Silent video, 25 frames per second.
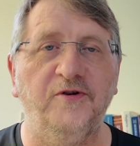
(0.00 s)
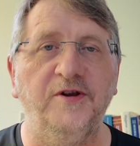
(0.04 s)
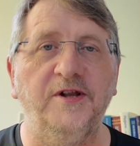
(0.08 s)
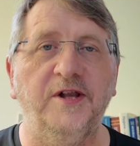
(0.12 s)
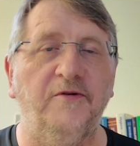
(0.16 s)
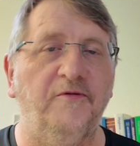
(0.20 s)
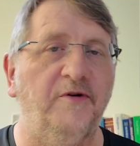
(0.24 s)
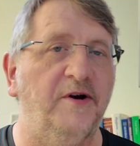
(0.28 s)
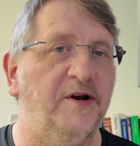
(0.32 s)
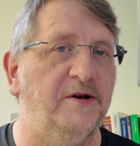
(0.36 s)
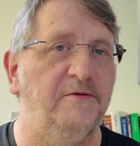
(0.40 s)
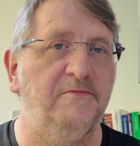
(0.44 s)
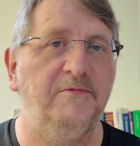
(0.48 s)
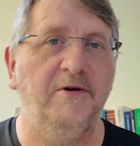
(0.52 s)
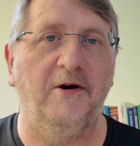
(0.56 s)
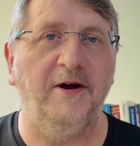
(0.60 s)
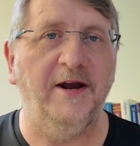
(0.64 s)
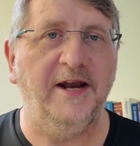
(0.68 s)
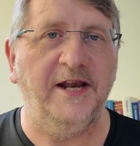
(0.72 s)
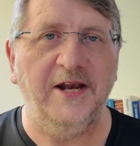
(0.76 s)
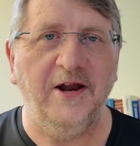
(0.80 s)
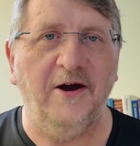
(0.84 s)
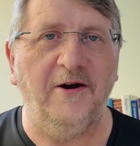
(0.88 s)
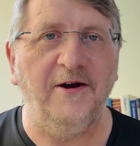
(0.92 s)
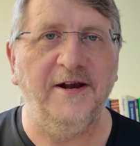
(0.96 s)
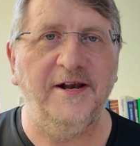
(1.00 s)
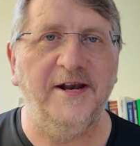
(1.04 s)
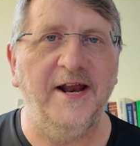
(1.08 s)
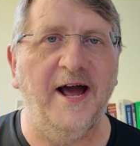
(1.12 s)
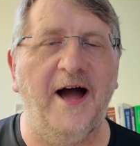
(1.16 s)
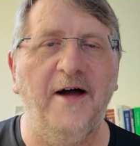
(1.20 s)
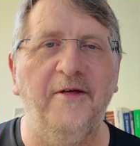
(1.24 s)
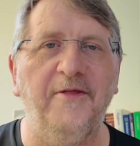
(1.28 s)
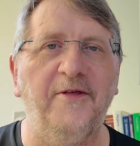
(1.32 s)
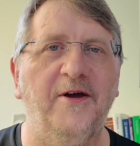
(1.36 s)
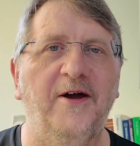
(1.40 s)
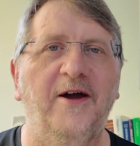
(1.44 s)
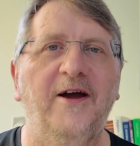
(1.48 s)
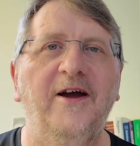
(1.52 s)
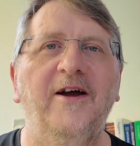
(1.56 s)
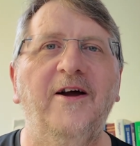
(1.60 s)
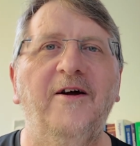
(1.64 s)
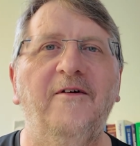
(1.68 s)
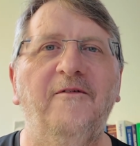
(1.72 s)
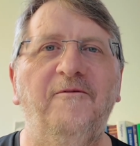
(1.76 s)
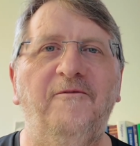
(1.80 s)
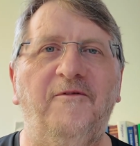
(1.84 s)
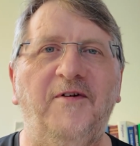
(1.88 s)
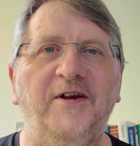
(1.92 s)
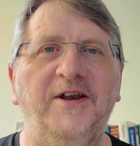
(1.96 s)
There are 99 other
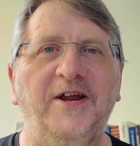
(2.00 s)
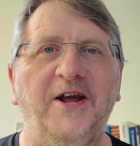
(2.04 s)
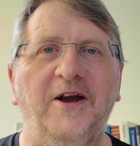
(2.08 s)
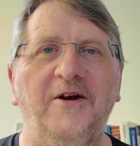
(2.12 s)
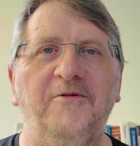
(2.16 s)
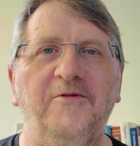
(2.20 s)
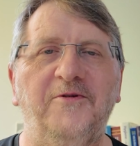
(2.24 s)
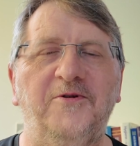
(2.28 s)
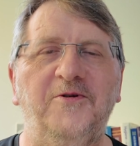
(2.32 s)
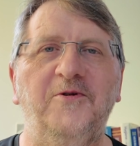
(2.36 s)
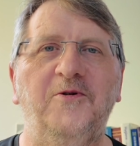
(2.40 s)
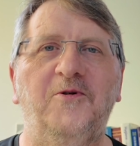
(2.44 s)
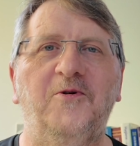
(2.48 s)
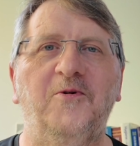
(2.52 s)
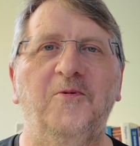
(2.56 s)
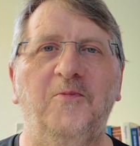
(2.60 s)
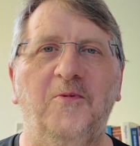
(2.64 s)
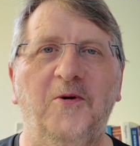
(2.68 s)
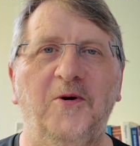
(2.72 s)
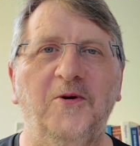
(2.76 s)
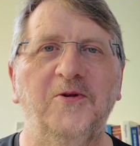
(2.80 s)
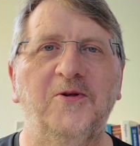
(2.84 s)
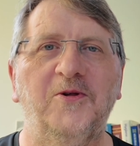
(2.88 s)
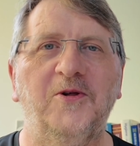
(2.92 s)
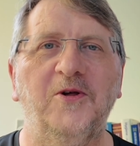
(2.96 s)
videos you can watch